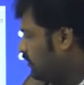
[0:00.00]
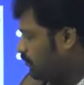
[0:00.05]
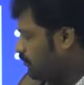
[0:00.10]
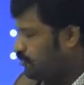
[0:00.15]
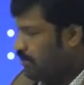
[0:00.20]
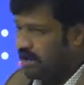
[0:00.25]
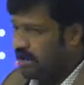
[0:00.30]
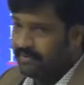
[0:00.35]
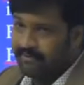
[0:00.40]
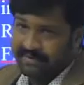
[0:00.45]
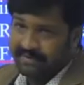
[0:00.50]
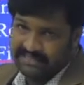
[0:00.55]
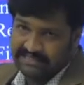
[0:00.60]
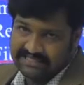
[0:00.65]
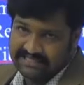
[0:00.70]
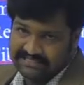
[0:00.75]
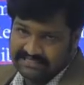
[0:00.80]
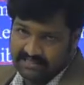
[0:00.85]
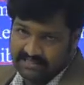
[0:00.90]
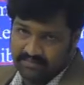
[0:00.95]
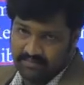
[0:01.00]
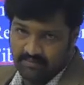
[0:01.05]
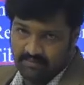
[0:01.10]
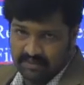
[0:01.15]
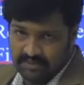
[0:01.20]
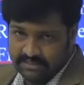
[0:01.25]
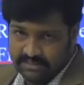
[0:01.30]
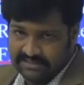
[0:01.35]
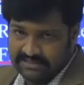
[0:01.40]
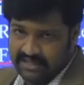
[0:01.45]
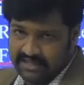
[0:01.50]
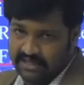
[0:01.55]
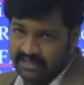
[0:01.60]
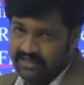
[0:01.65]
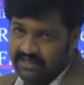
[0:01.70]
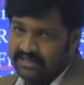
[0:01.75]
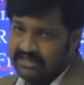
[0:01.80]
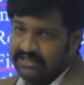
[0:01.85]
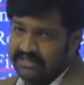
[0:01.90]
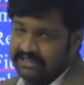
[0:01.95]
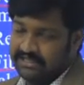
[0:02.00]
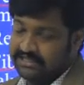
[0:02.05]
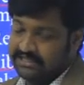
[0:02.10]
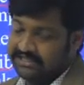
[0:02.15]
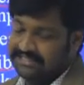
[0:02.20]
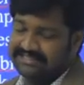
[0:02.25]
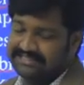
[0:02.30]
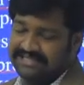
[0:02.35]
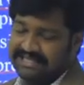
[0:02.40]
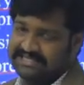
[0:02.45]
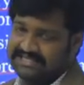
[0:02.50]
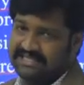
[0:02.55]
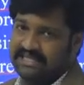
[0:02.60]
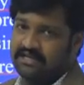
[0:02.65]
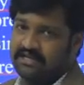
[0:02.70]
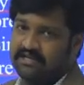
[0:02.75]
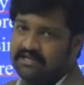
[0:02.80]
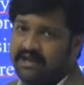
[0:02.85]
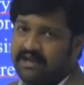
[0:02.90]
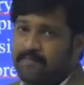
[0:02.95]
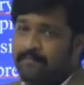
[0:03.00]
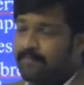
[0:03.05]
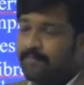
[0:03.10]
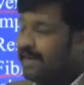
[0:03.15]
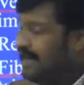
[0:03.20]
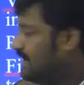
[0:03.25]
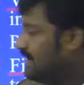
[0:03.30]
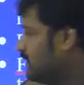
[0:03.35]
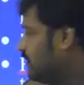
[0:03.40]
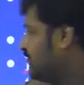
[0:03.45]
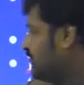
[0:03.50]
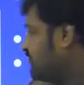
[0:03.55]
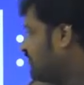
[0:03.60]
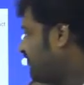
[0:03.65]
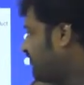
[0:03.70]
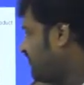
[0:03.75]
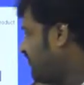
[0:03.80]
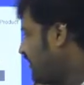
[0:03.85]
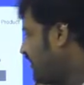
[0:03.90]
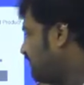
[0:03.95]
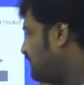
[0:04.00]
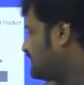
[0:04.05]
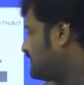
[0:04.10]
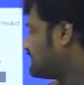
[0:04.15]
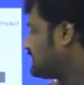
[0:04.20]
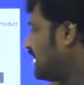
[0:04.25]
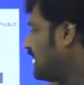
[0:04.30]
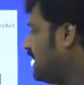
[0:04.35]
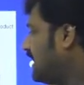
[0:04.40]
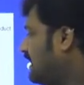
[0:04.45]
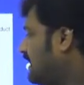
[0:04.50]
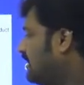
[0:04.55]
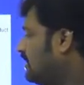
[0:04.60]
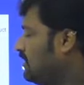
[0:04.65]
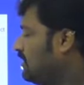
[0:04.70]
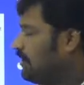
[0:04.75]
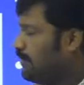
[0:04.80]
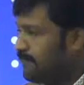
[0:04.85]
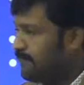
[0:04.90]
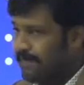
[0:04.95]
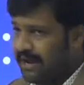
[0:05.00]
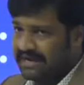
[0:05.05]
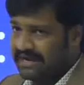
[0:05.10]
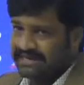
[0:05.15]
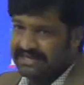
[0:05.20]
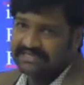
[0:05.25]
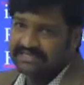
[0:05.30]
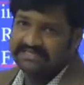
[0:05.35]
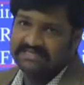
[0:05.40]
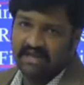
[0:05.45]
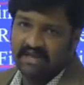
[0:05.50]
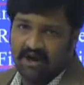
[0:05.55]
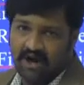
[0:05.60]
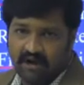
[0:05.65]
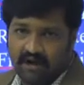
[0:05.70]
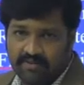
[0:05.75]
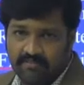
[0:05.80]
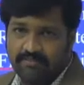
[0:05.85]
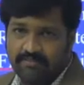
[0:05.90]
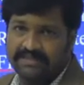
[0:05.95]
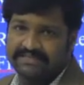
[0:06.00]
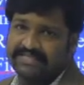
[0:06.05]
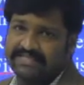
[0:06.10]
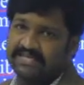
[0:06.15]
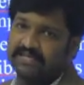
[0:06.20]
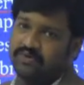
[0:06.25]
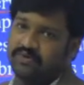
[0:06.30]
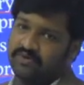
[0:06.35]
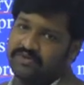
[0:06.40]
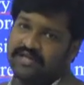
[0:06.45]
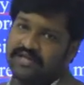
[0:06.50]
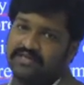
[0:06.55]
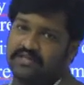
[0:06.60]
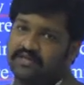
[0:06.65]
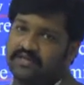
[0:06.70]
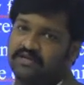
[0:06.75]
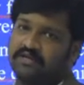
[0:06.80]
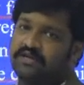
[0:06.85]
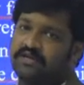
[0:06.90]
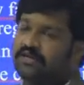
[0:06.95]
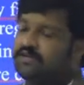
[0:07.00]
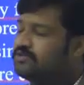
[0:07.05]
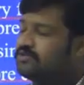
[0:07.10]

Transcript: polymer injection is in this section, complete the fibers and matrix are mixing together.